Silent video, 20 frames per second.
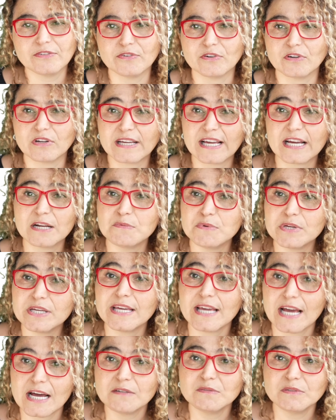4. Can we
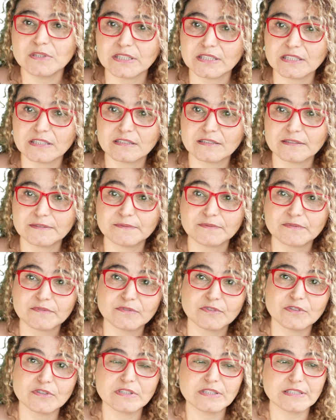count it?
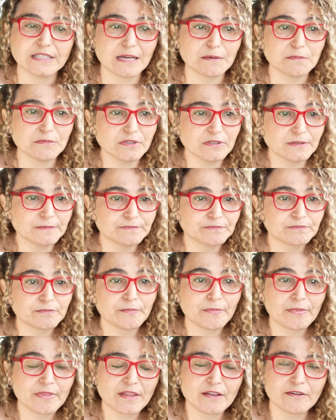For example,
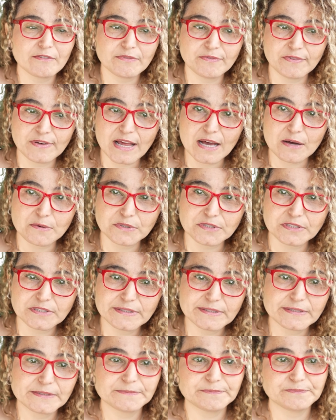
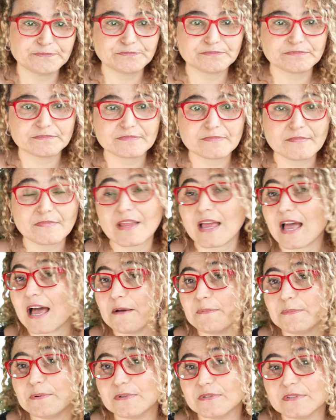flowers,
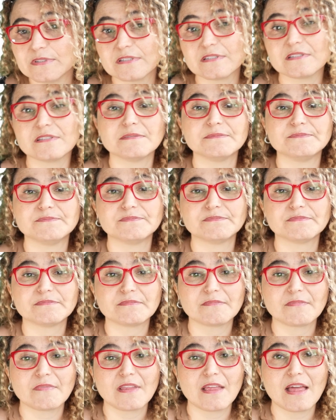apples,
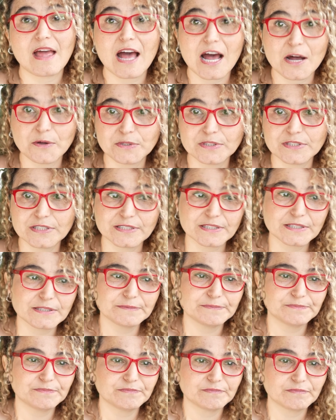houses.
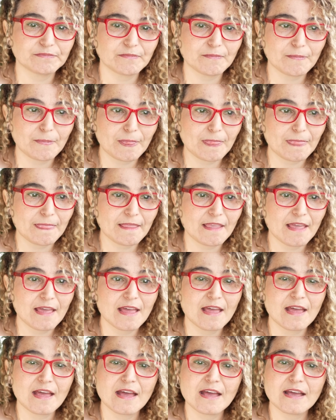
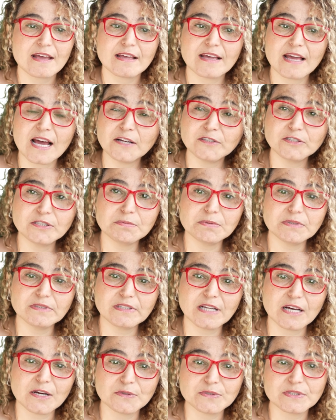Countable
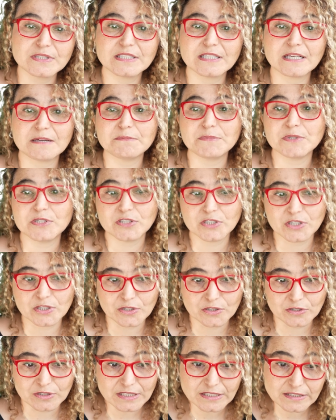nouns can be
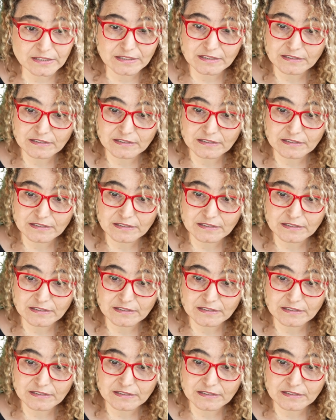singular,